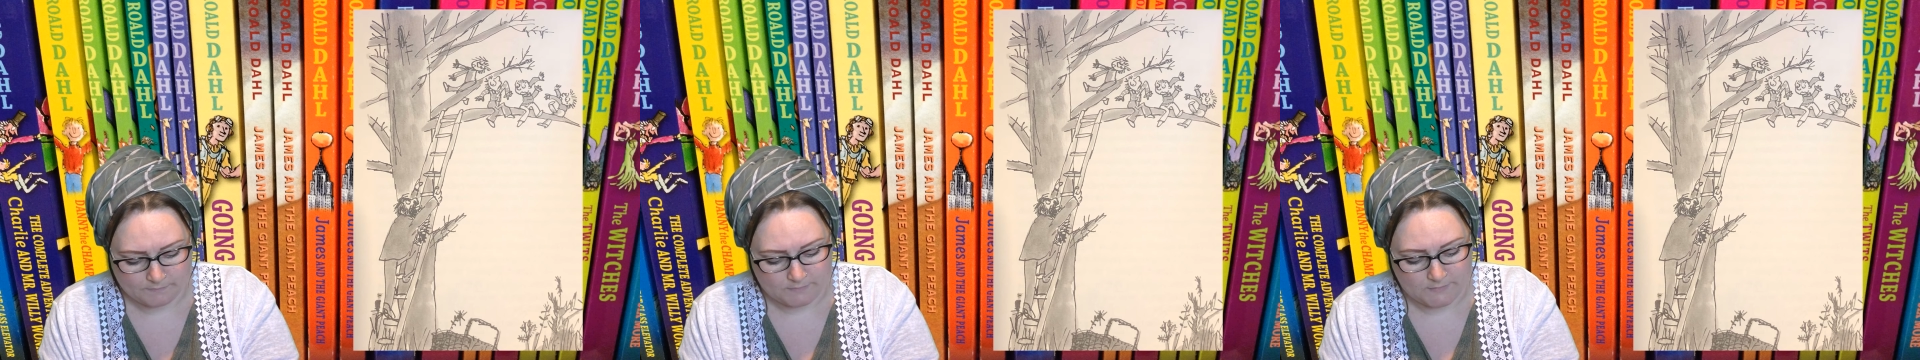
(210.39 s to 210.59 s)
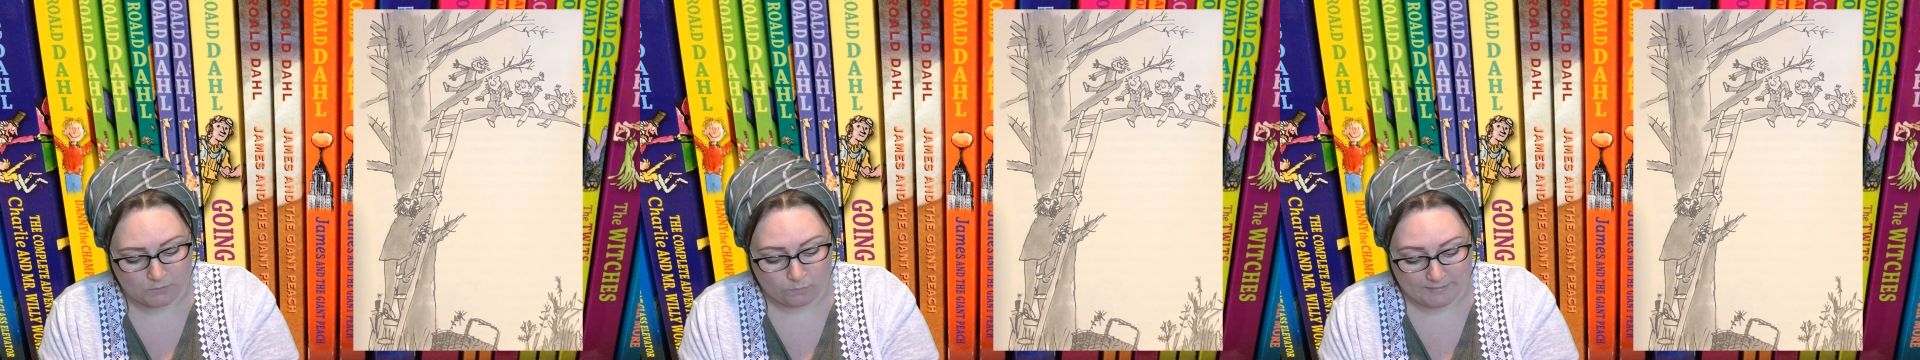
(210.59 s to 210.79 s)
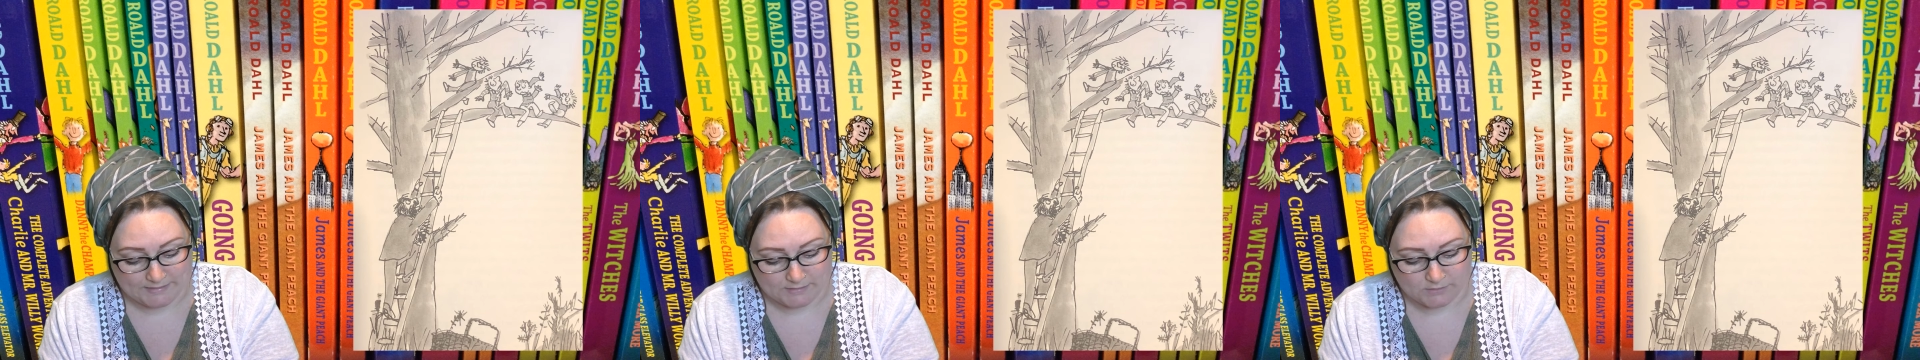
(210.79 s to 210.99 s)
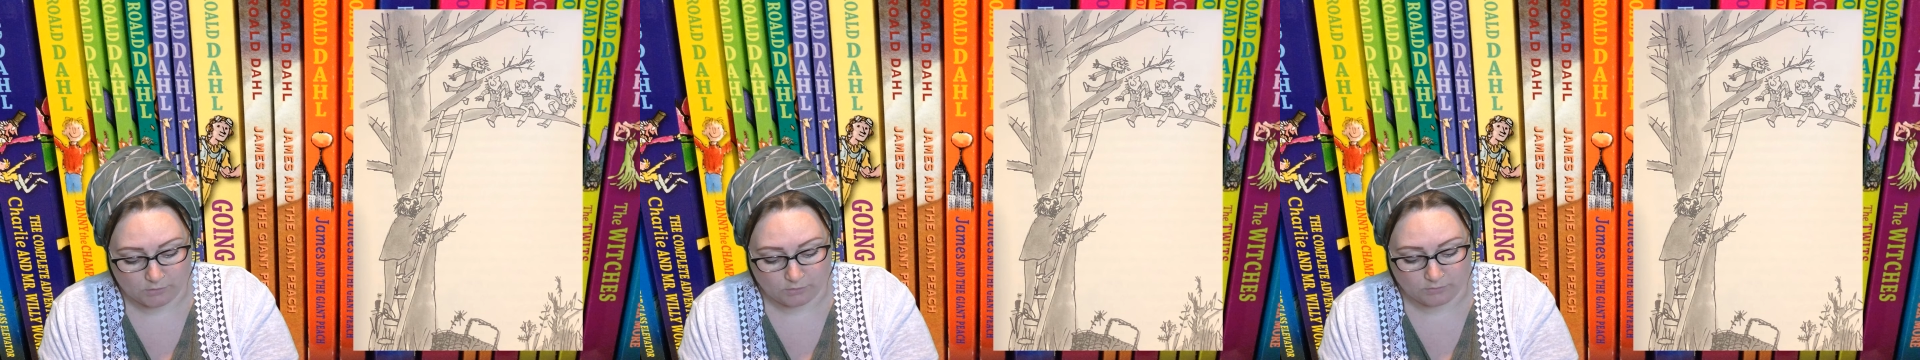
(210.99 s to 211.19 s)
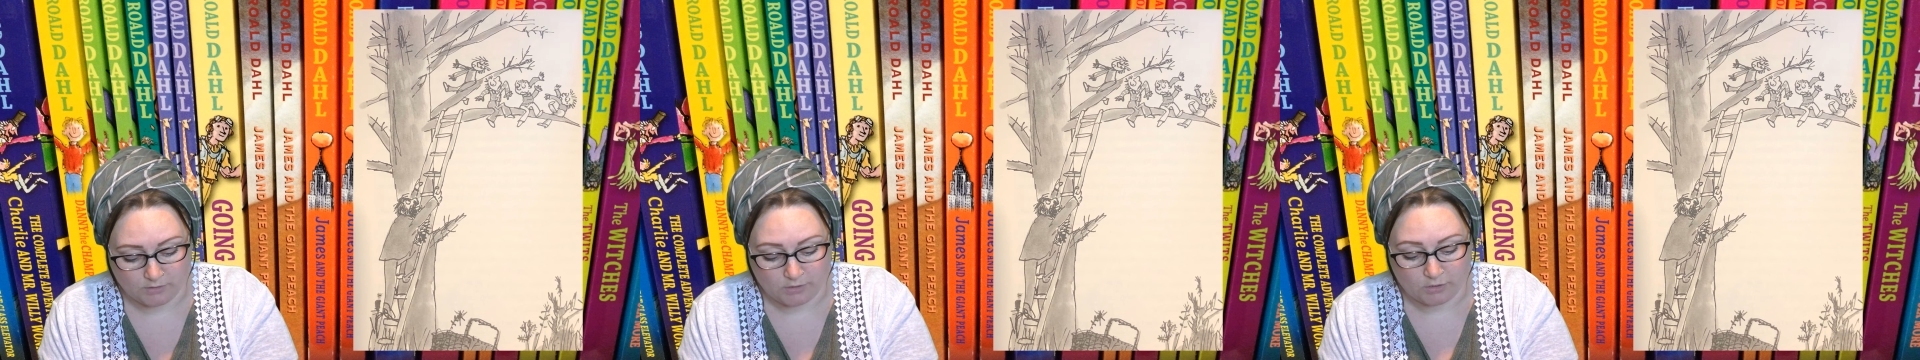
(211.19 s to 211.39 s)
he went
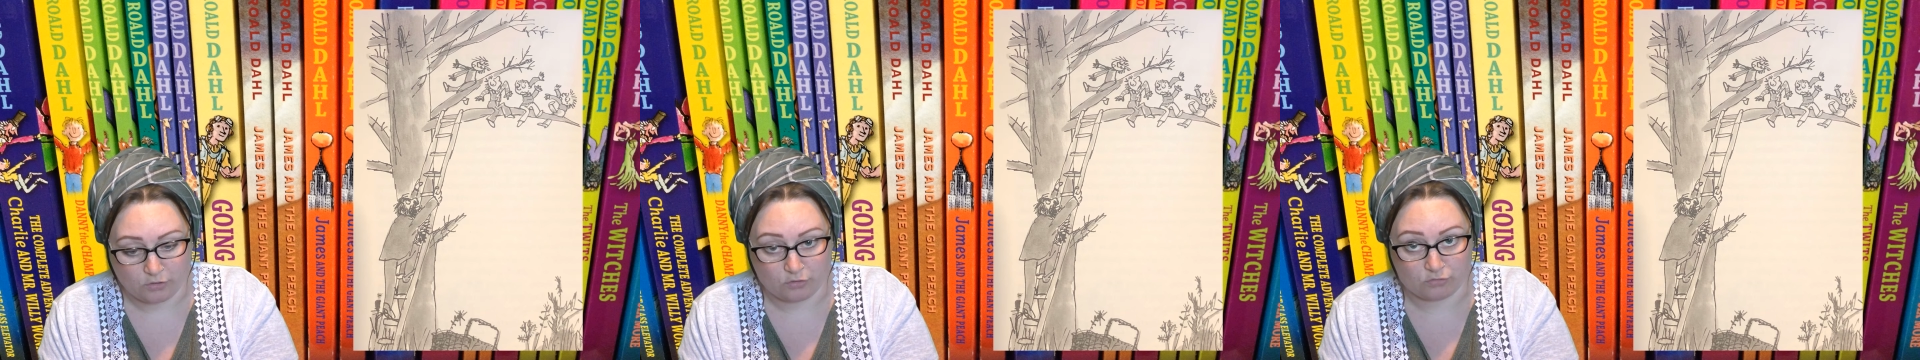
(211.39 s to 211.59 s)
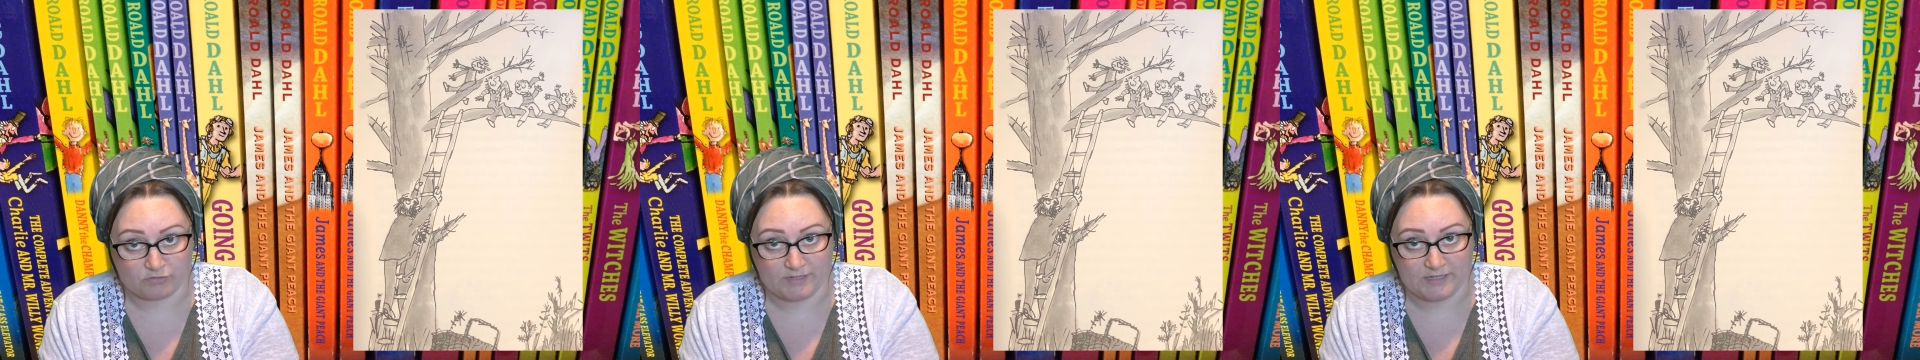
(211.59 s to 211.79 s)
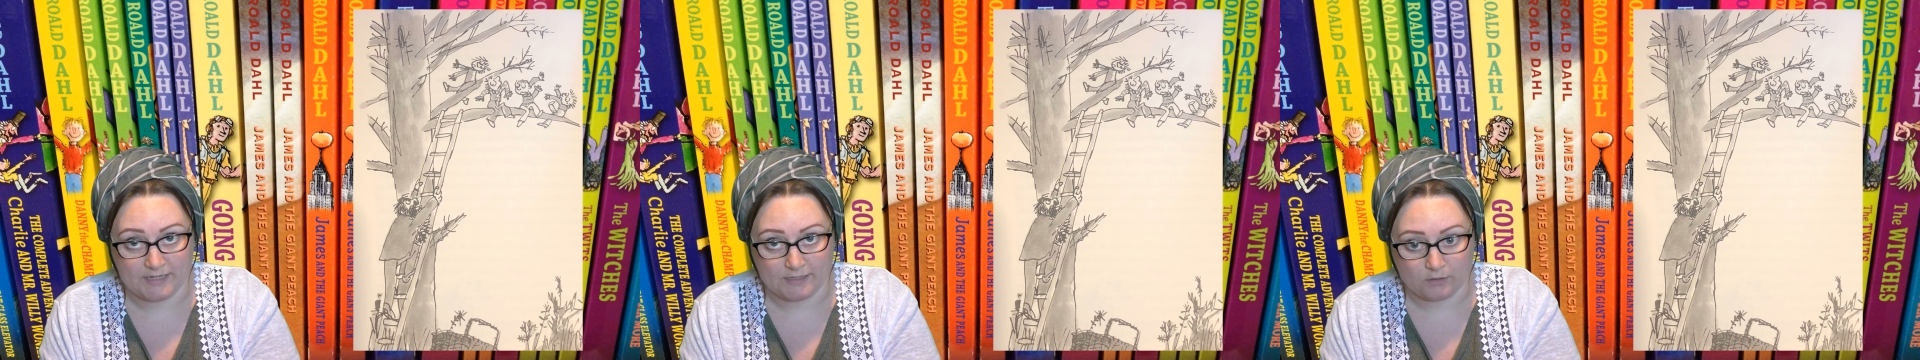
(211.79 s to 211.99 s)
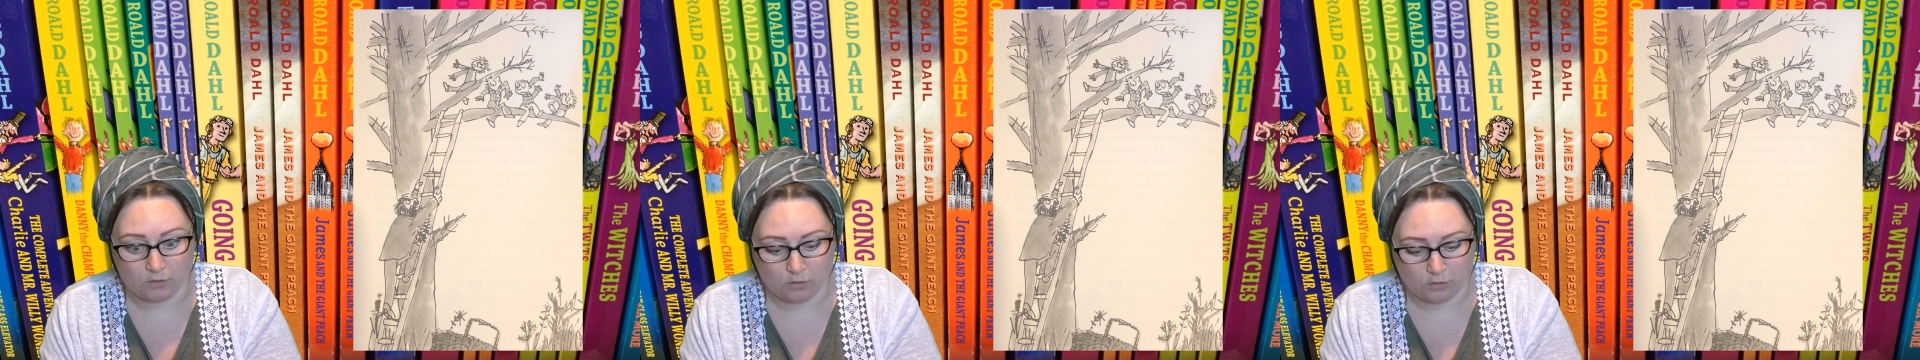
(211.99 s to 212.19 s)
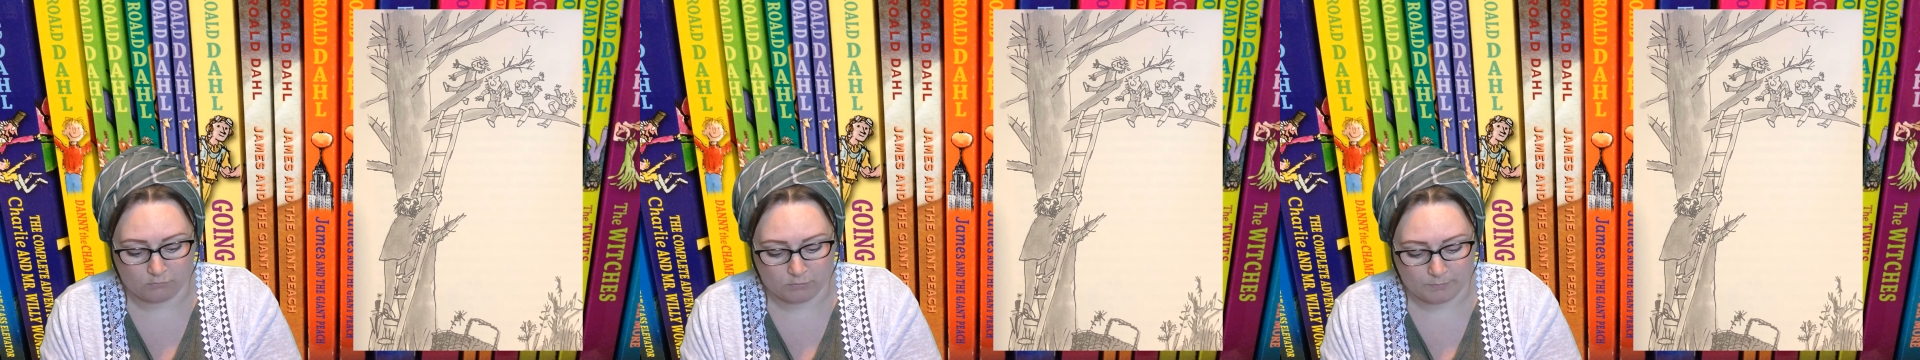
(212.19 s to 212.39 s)
on, grinning
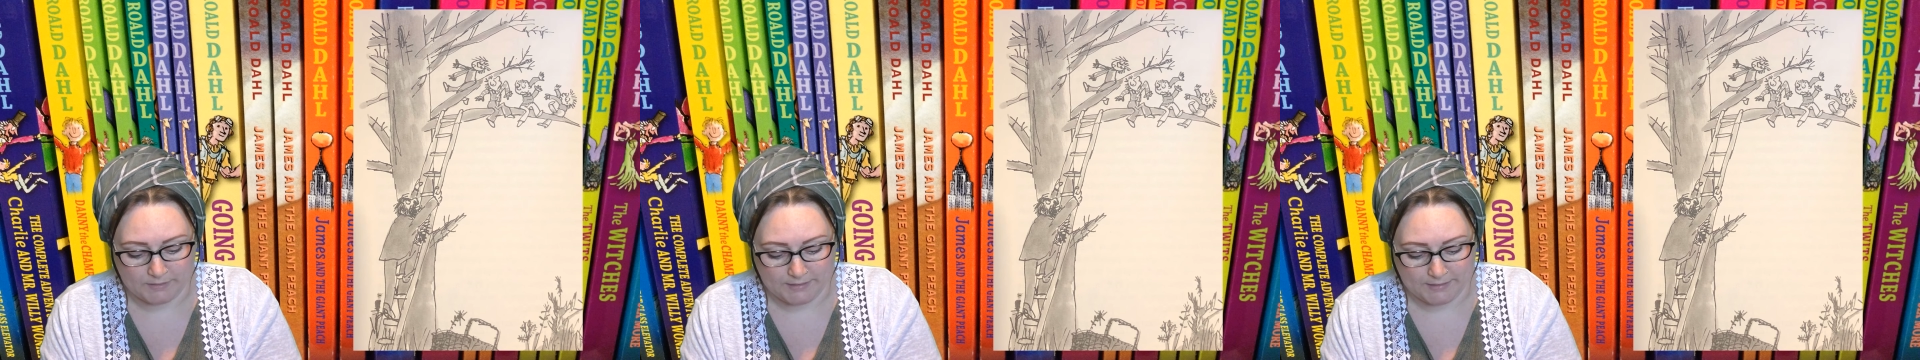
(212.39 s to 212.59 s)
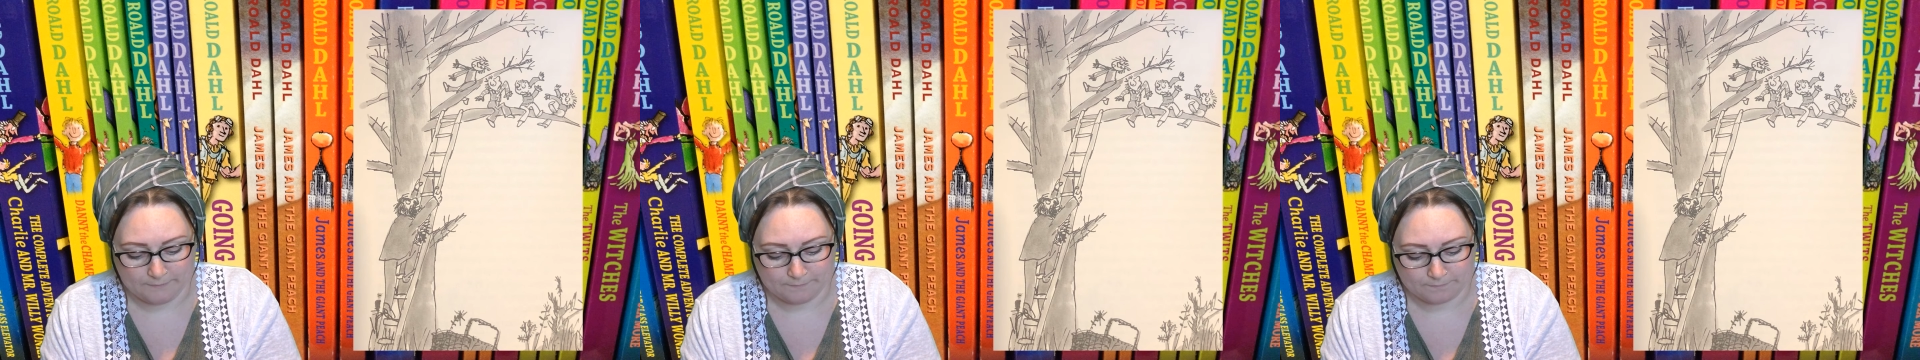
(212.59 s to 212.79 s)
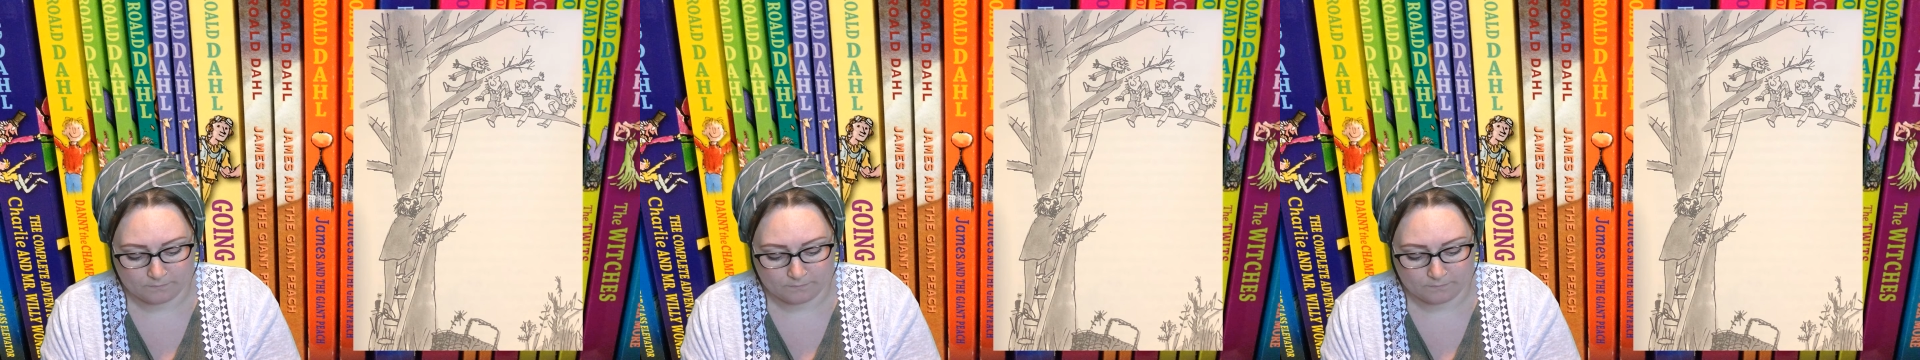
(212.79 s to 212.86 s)
horribly.